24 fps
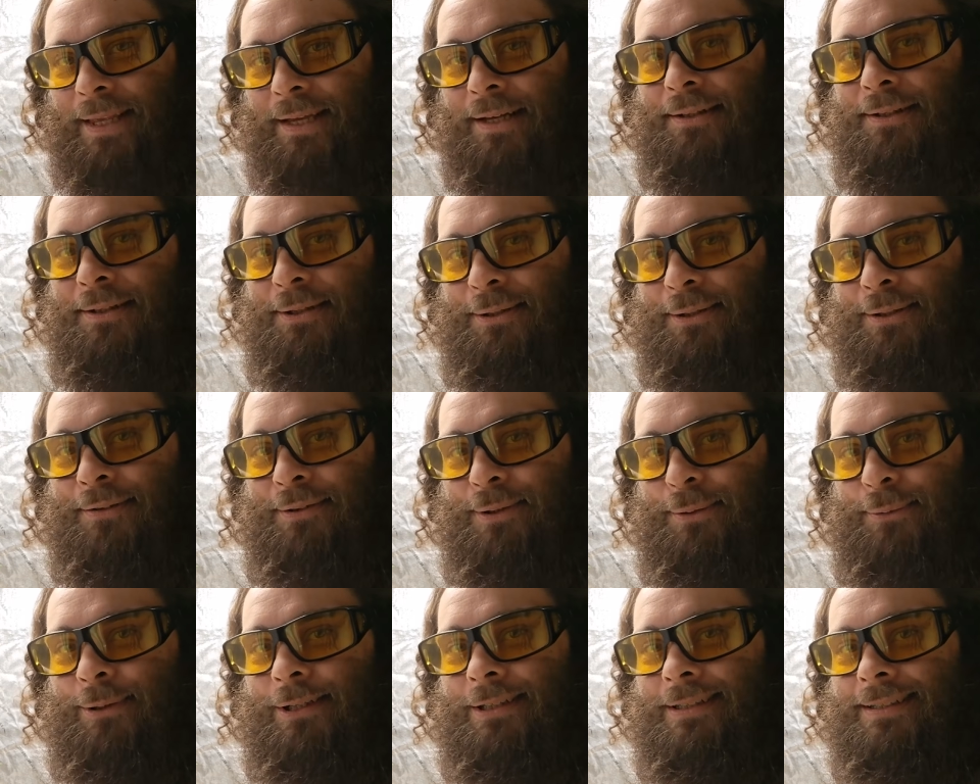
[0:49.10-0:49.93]
Hello
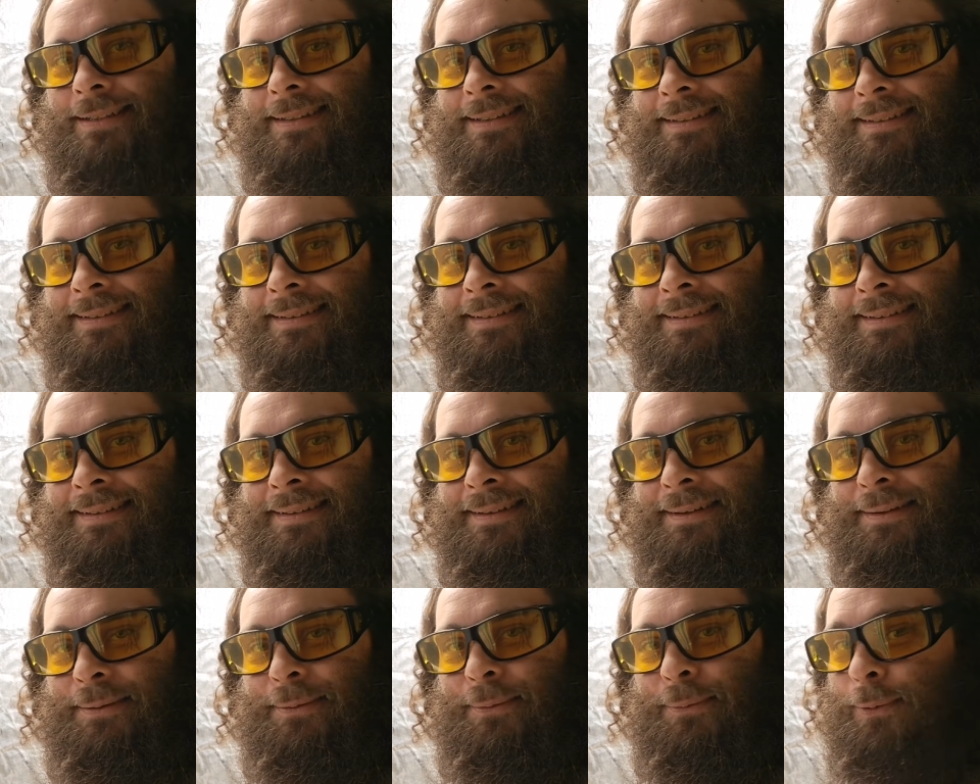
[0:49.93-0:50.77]
everyone,
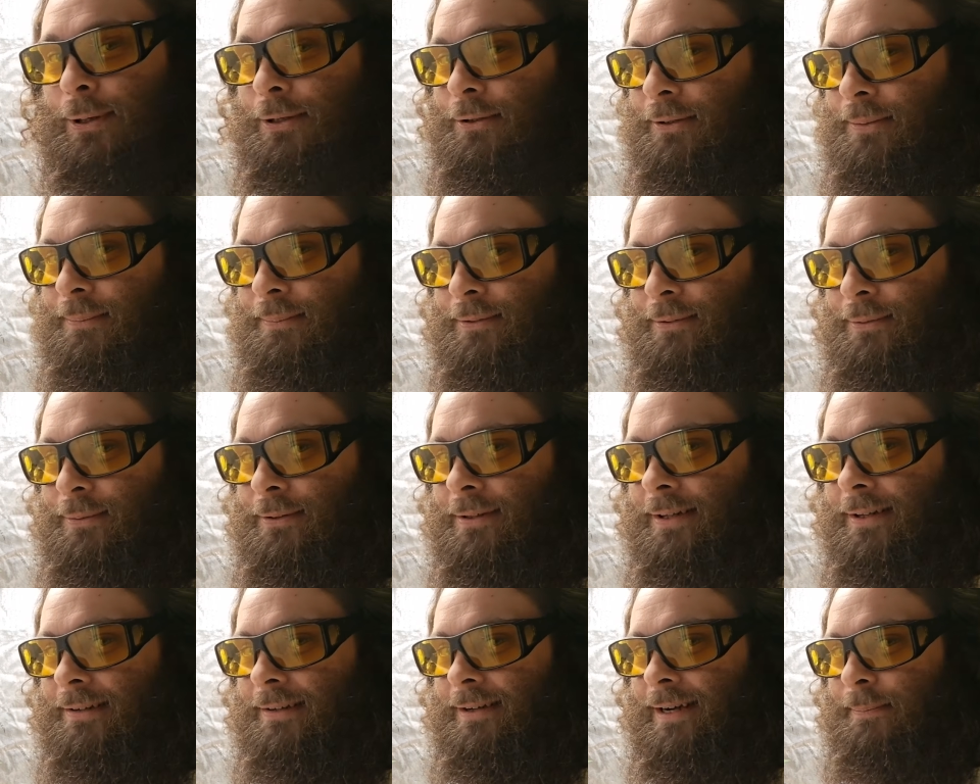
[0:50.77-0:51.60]
welcome to
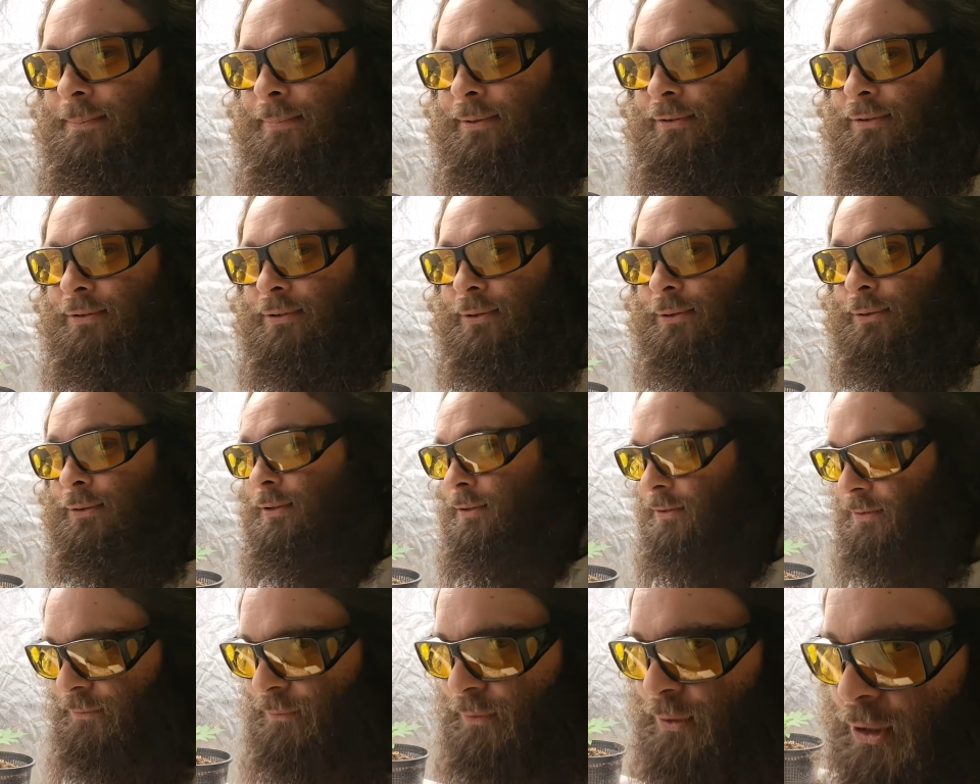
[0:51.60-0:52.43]
another episode
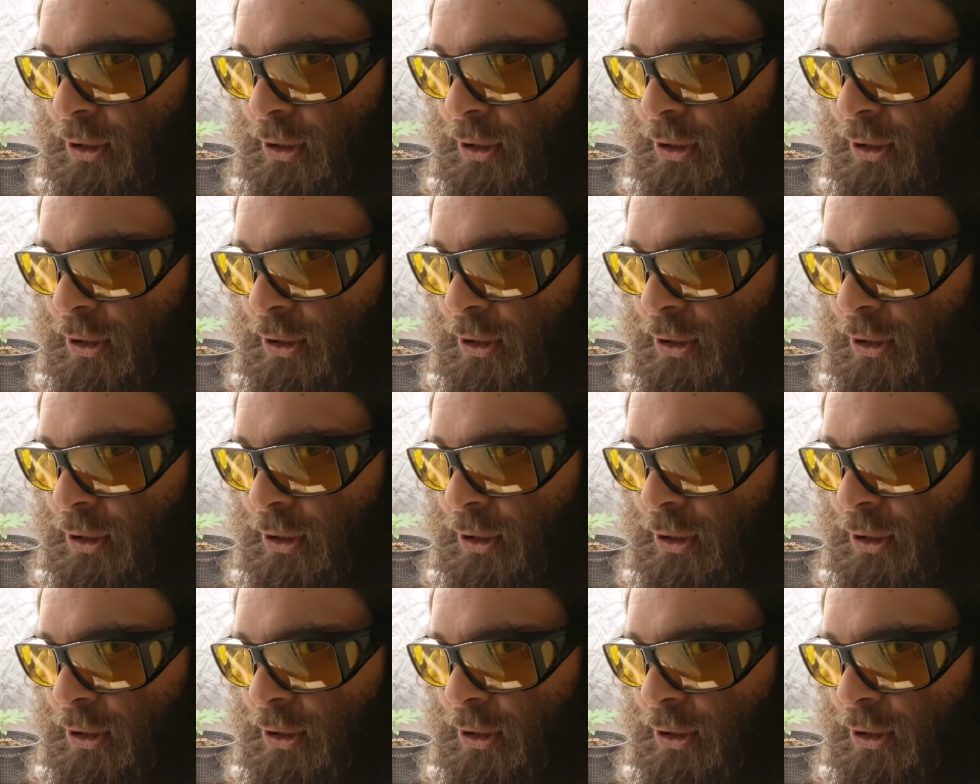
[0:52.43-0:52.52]
of